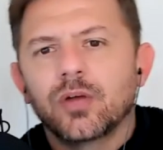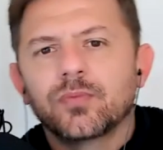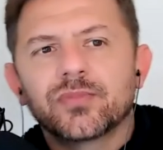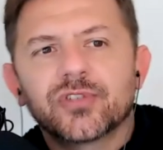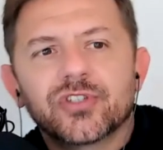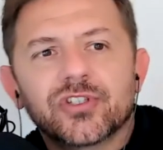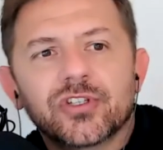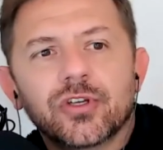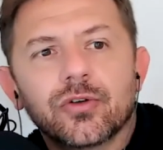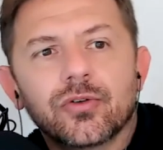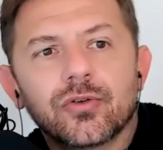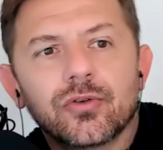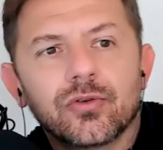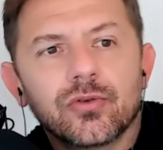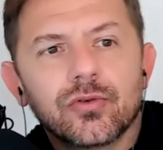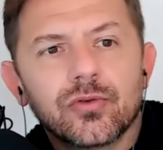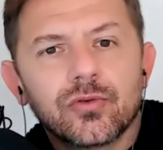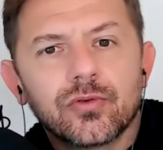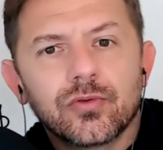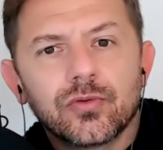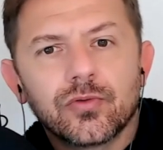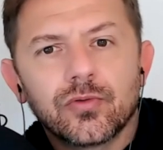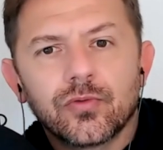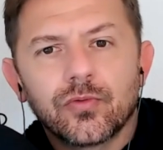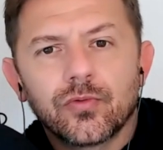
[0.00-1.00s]

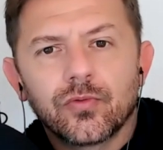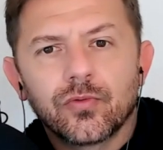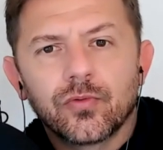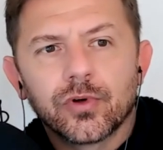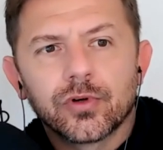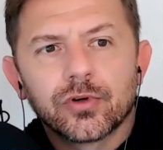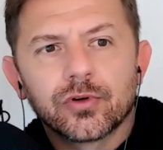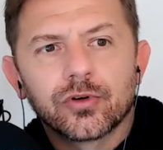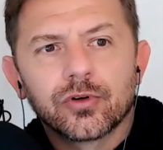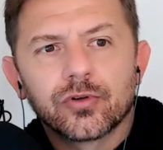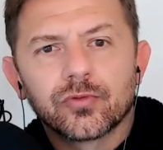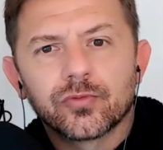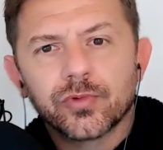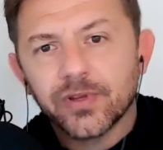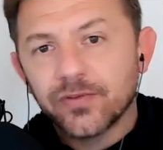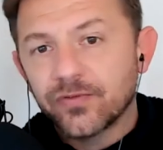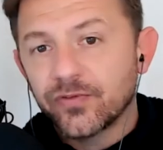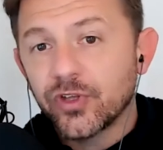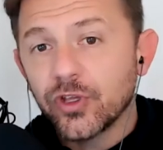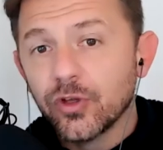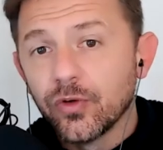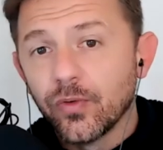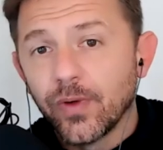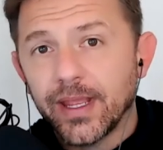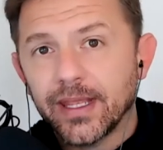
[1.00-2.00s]
So we're
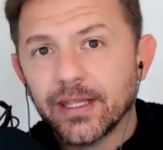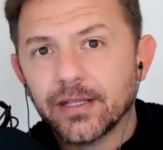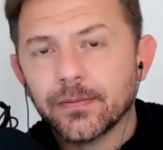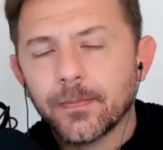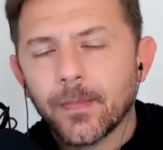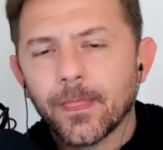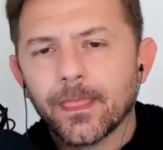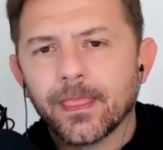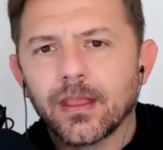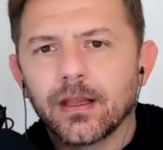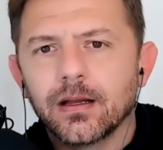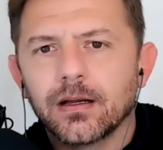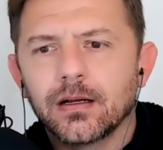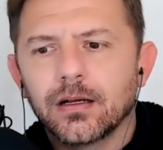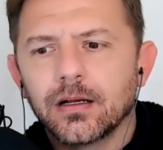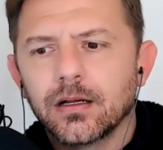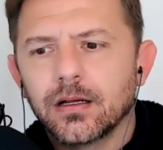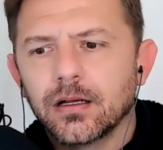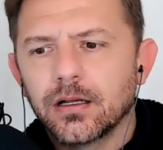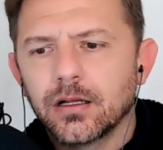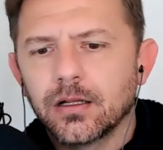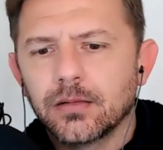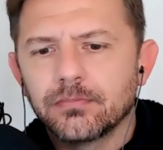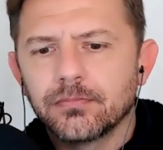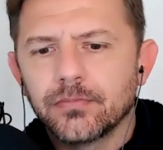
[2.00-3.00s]
reviewing
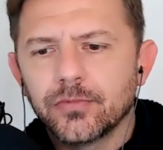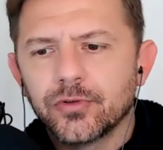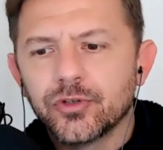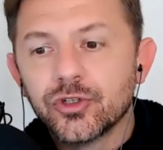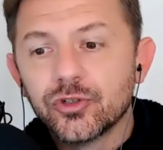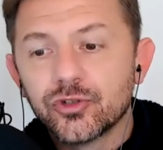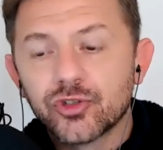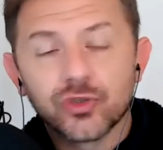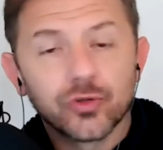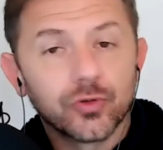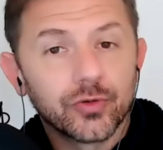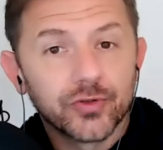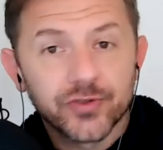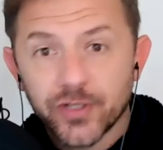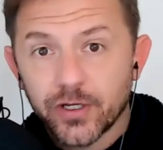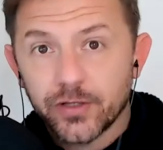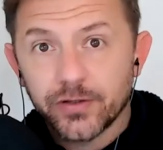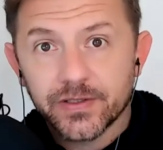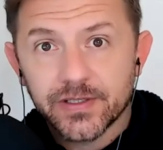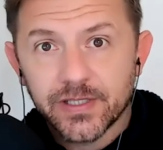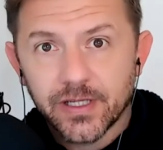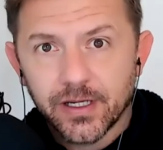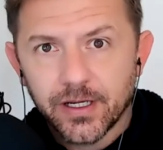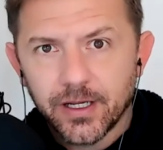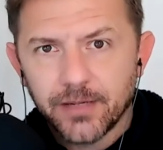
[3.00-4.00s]
new tools all the
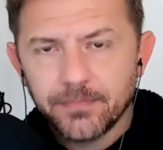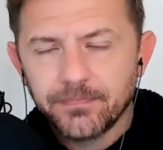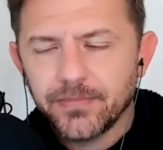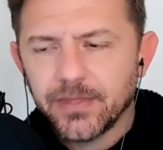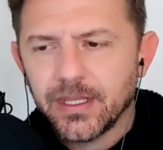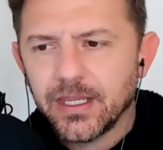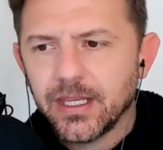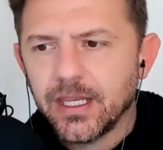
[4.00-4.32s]
time.